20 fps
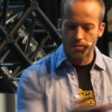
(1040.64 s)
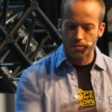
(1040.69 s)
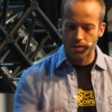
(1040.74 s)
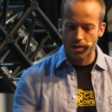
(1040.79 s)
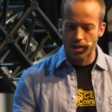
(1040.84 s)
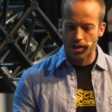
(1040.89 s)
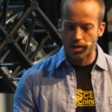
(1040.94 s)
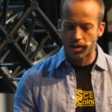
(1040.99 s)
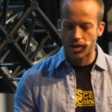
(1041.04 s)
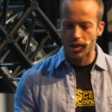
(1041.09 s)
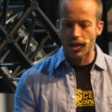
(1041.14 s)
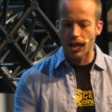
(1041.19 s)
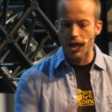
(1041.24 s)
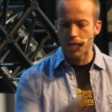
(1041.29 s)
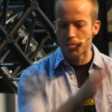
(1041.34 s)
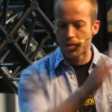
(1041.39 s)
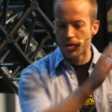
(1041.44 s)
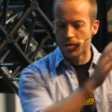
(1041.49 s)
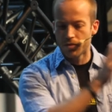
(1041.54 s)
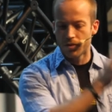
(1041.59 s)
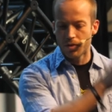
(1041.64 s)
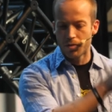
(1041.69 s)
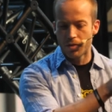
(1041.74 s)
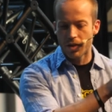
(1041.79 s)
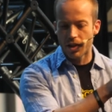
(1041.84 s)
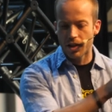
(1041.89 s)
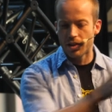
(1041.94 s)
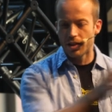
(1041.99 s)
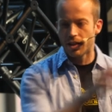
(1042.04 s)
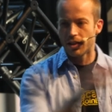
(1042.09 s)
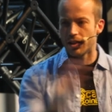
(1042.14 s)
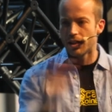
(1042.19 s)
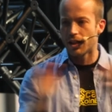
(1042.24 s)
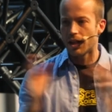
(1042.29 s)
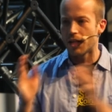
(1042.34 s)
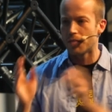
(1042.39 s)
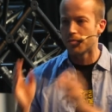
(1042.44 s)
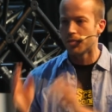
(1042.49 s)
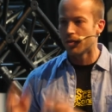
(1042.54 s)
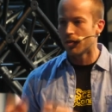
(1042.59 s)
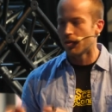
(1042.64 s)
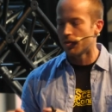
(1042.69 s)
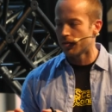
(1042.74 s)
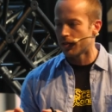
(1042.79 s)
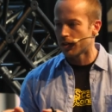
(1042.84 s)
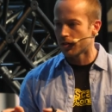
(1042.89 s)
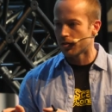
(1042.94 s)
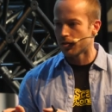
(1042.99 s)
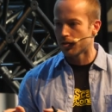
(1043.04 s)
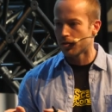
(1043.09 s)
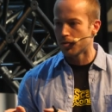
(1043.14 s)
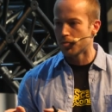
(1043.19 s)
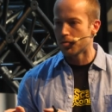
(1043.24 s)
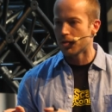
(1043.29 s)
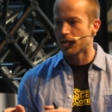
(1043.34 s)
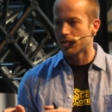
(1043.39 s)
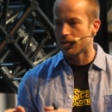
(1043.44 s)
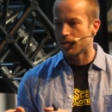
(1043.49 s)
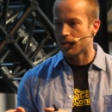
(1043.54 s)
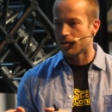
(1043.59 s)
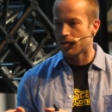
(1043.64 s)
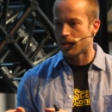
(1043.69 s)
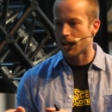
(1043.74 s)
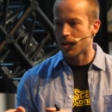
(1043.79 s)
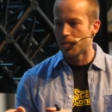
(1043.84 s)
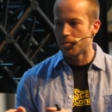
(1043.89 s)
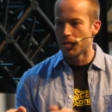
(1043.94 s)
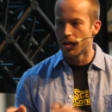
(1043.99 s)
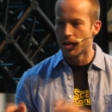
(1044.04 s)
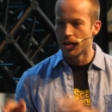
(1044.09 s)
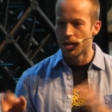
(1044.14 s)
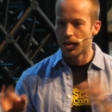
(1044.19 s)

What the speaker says: the alignment of the brand and the alignment of the consumer is the same.